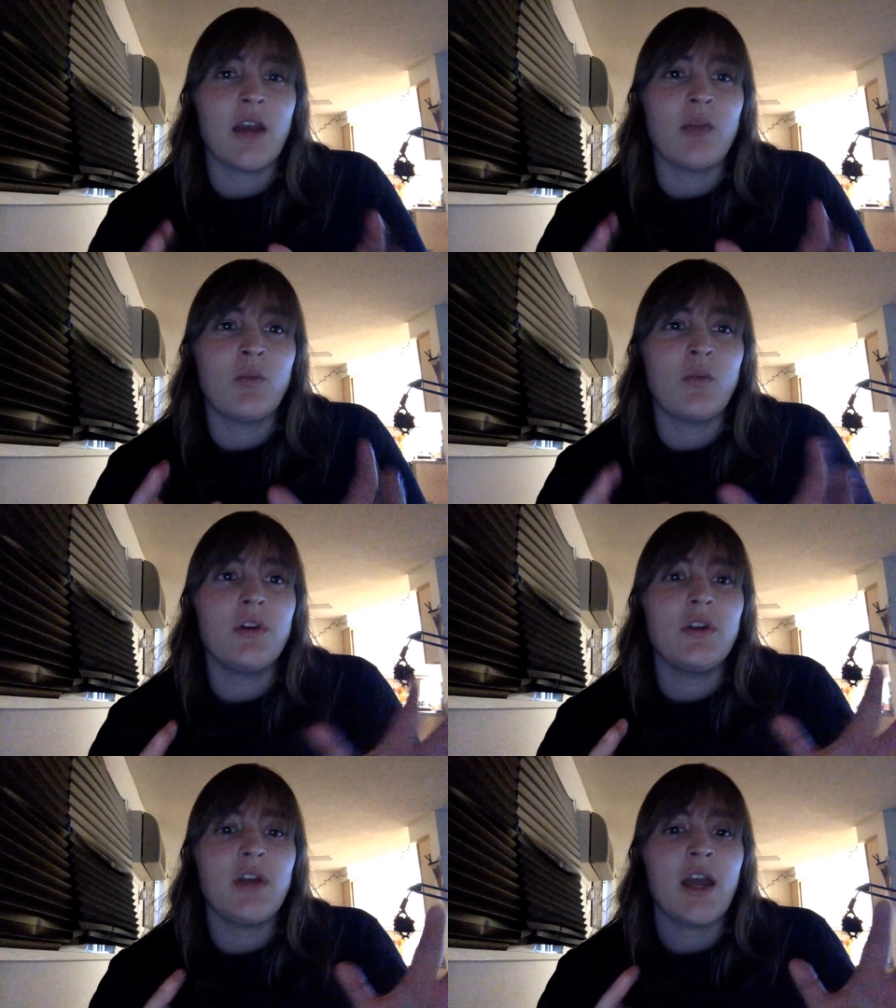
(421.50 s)
I
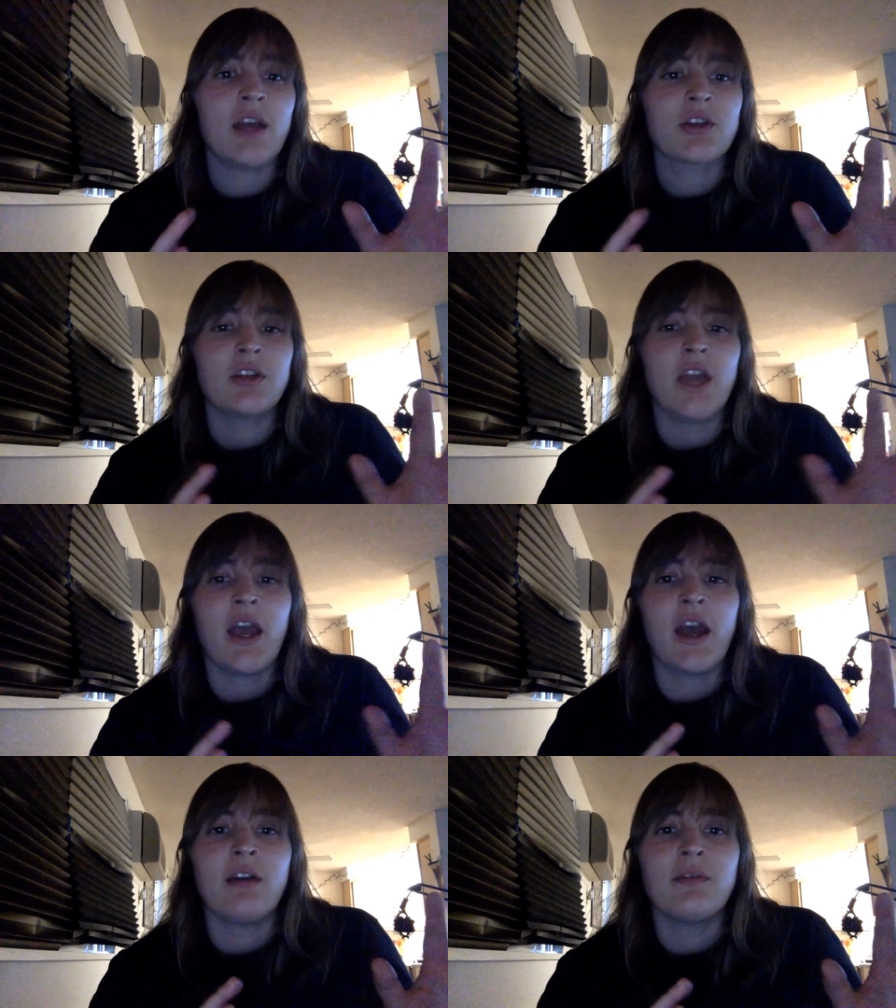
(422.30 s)
would actually
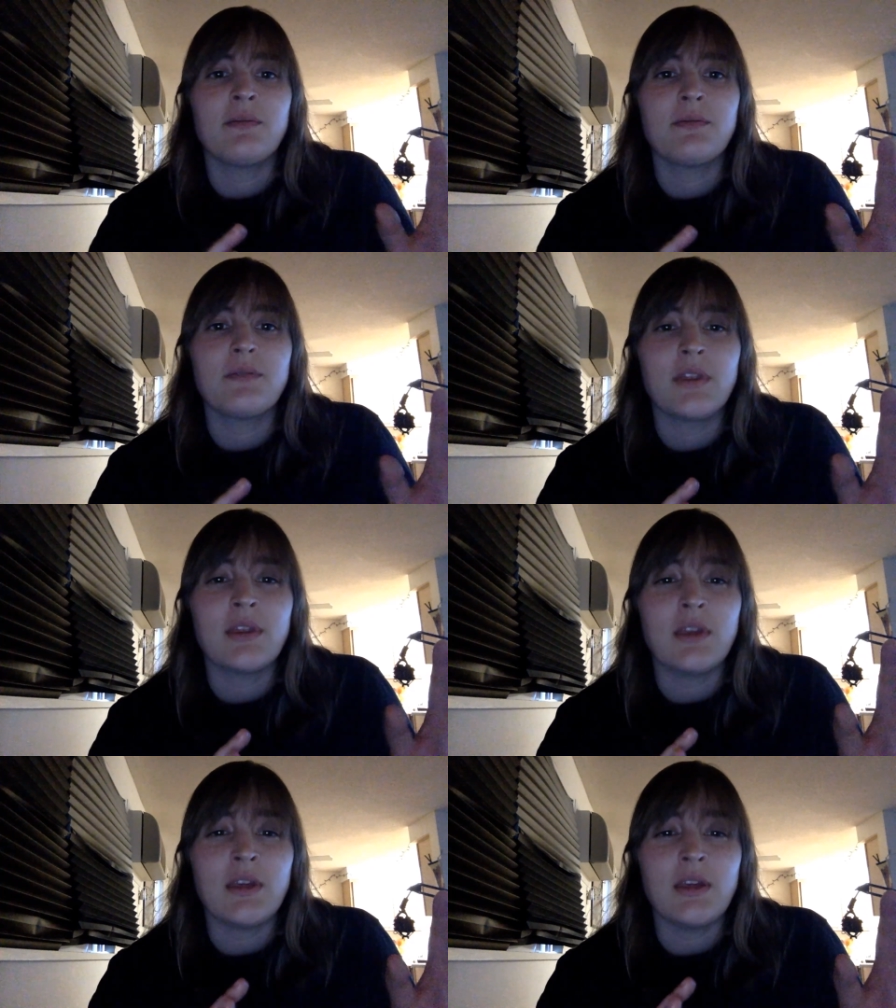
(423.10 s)
have
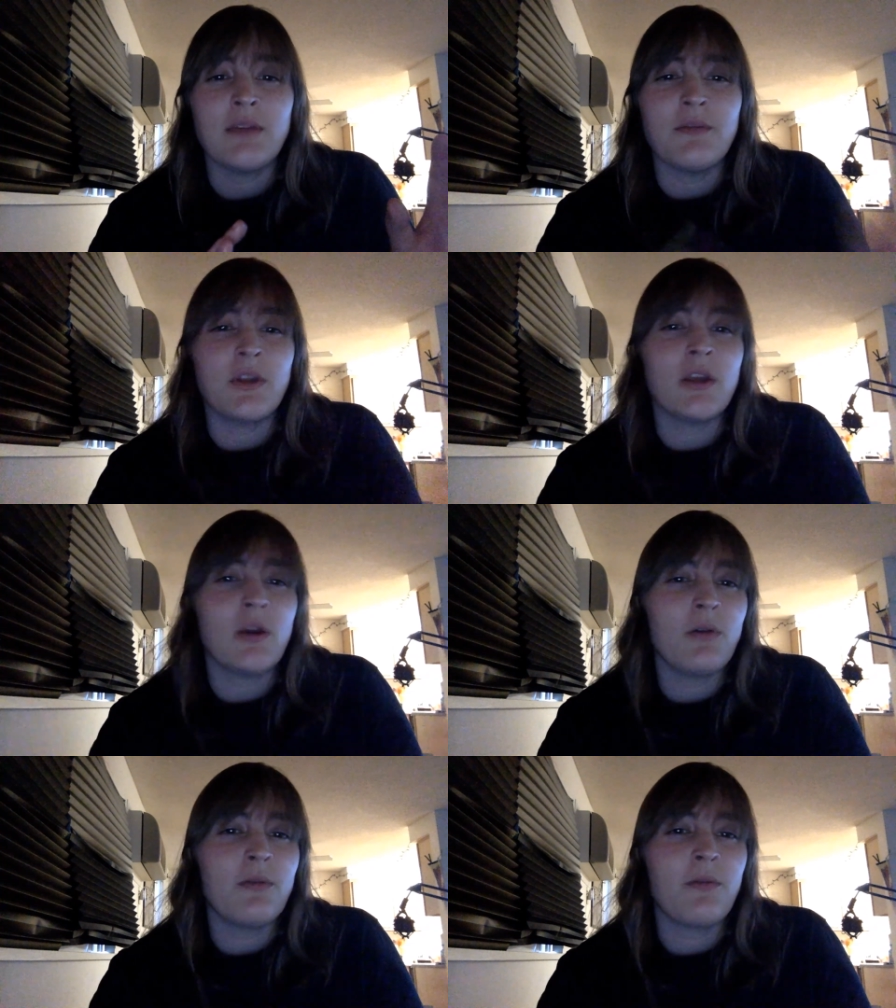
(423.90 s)
the
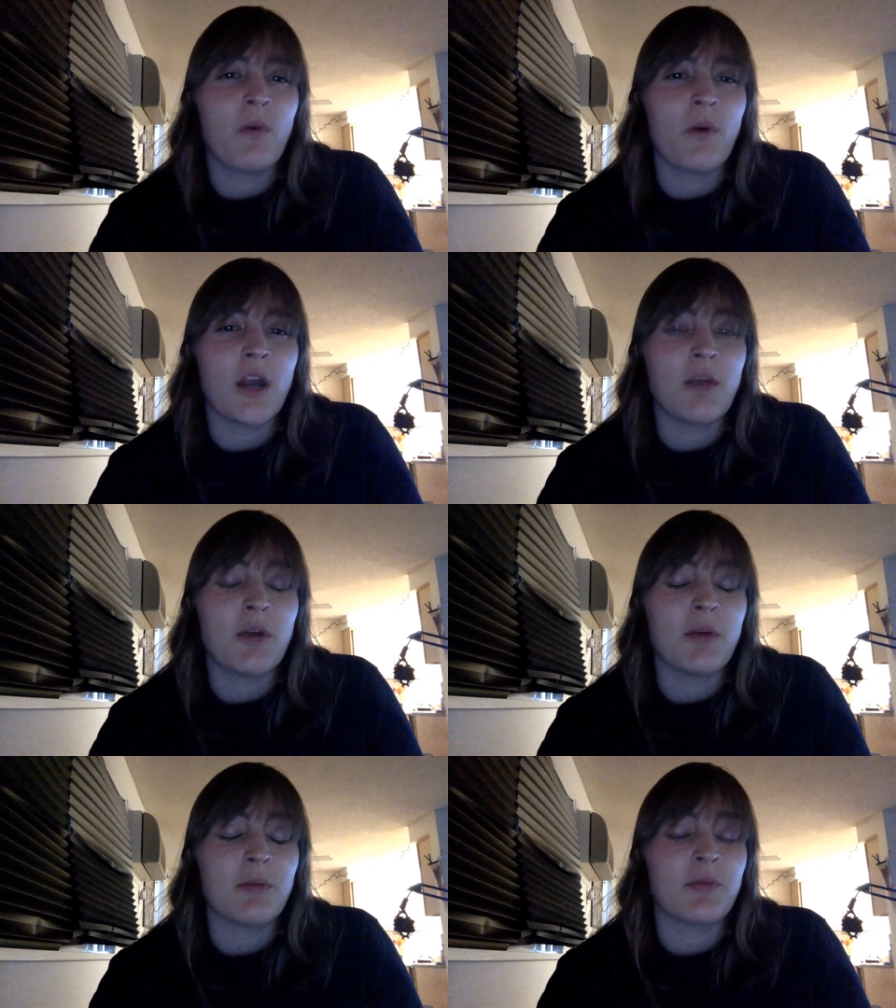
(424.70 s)
video for
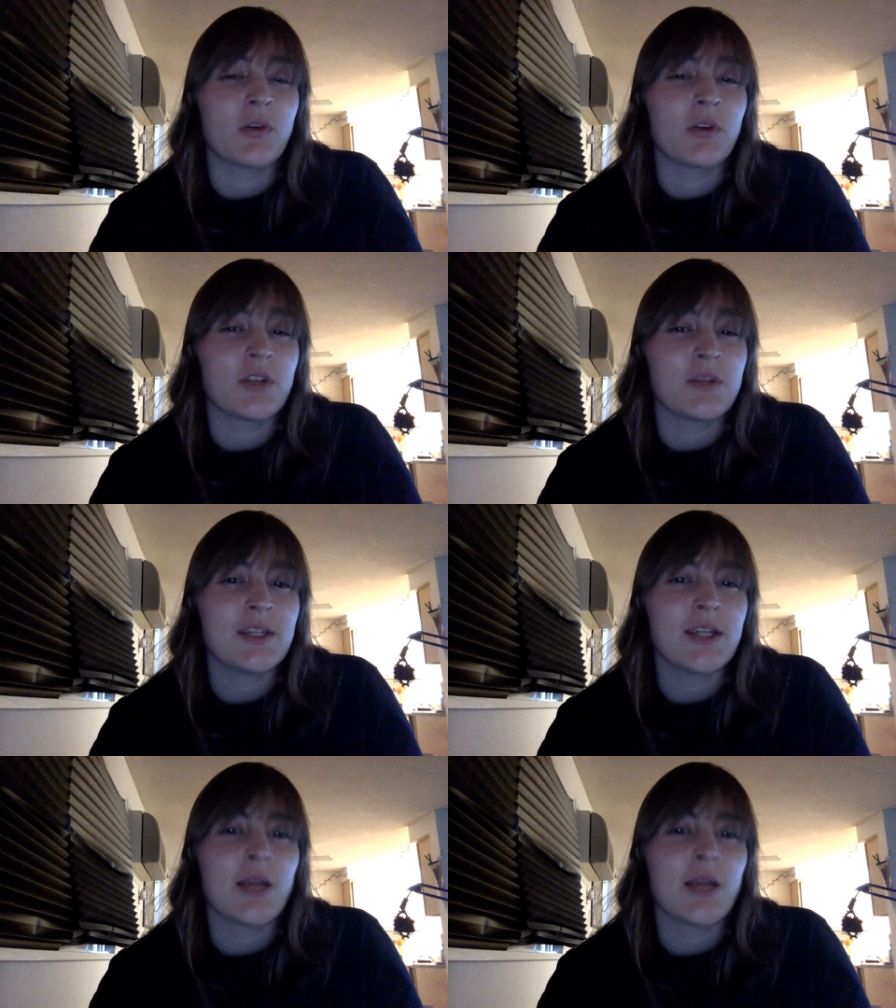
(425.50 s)
Nightmare Before Christmas.